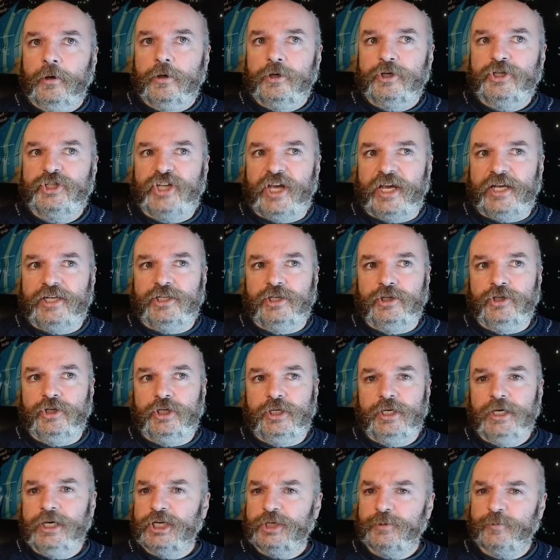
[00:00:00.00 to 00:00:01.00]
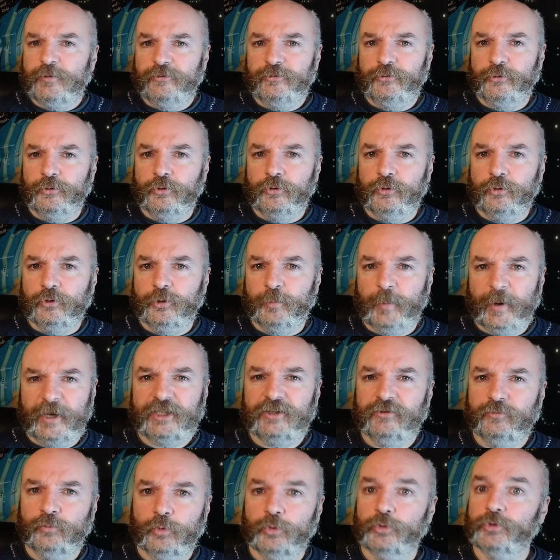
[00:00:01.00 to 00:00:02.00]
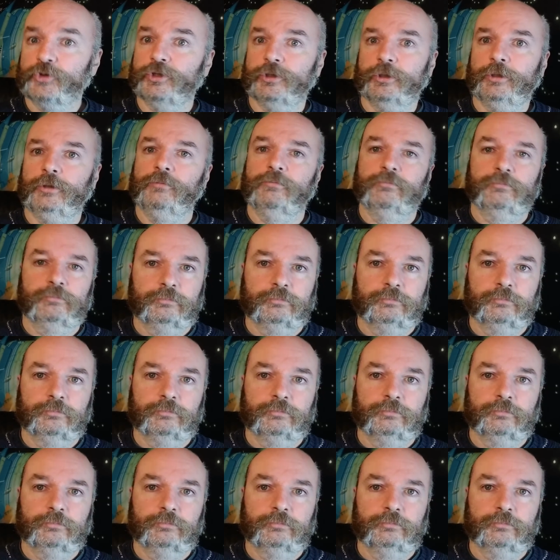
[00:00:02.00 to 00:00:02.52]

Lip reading: set in the years before the Battle of Waterloo,